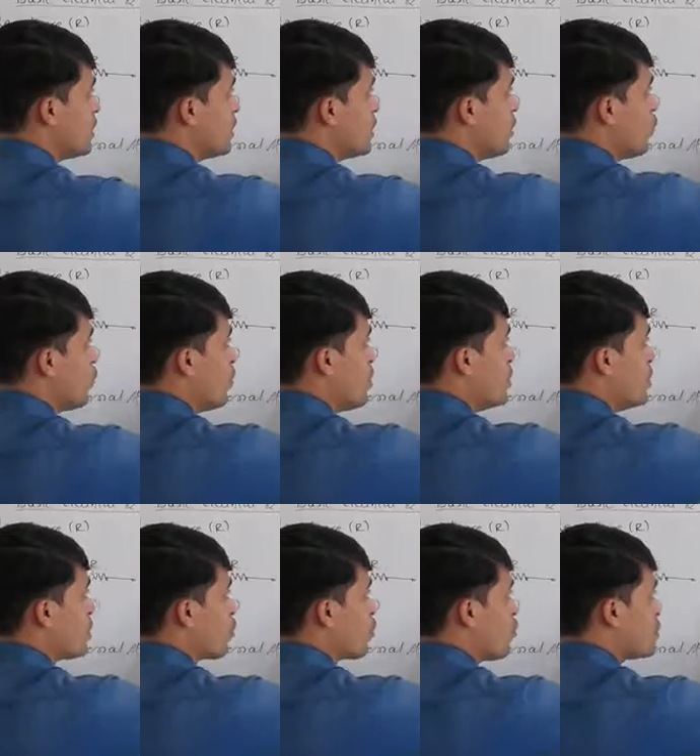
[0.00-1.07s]
a one
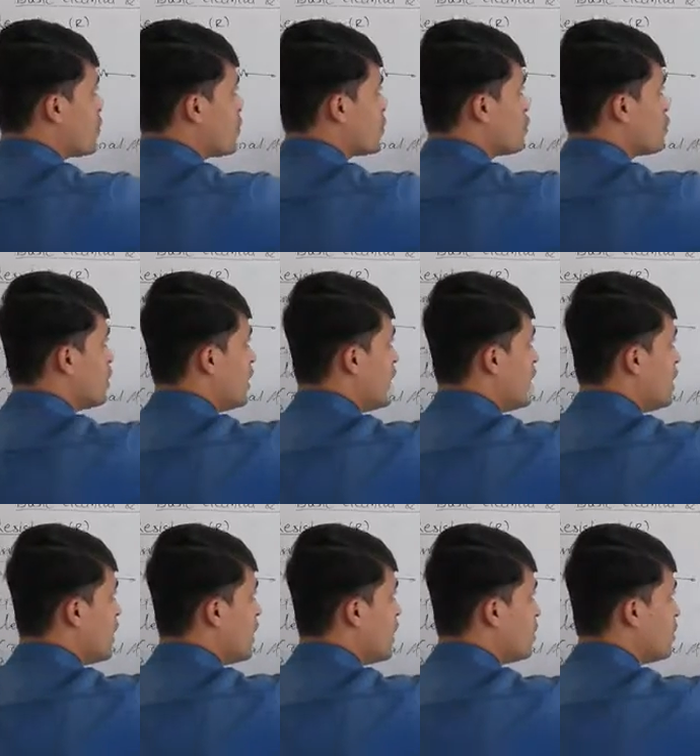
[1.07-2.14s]
cross-sectional
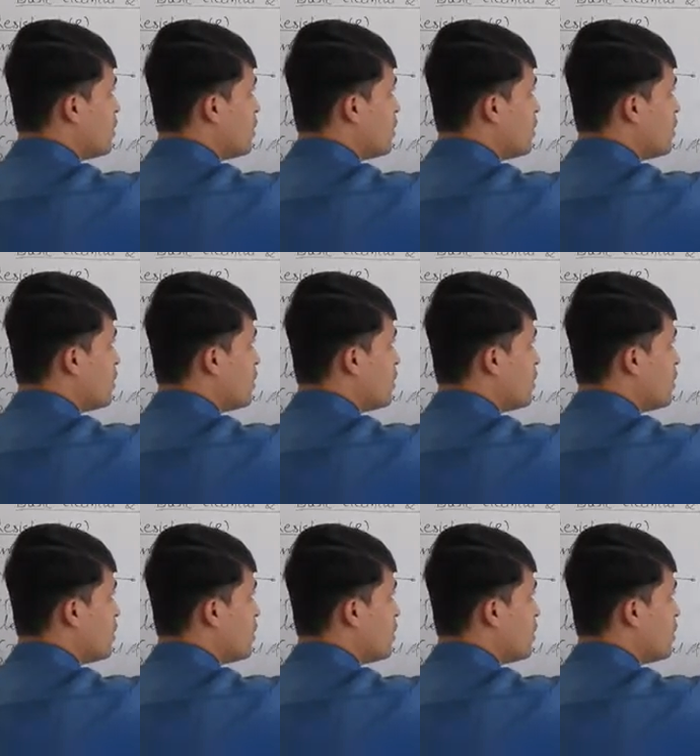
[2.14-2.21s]
area